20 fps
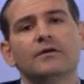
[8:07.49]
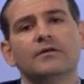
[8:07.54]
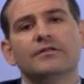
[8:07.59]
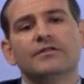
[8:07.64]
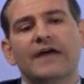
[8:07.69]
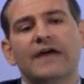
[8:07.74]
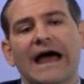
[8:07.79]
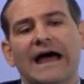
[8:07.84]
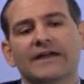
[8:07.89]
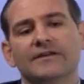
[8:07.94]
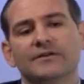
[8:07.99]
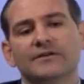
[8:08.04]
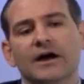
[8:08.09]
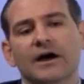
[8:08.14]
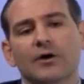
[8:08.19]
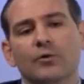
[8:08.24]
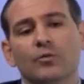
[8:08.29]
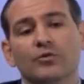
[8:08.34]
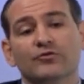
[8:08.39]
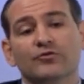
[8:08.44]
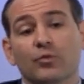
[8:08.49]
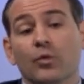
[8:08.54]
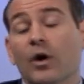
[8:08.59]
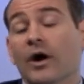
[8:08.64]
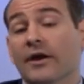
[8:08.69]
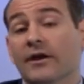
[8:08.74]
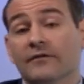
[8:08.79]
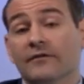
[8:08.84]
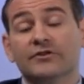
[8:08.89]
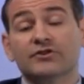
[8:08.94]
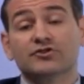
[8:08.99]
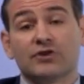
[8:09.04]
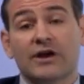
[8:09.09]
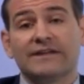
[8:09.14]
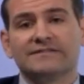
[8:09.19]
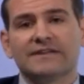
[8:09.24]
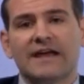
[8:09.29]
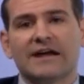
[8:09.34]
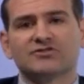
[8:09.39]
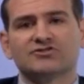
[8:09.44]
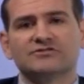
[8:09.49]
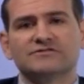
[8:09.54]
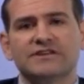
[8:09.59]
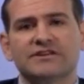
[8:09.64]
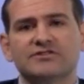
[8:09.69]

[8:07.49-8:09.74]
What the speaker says: that was one of the transactions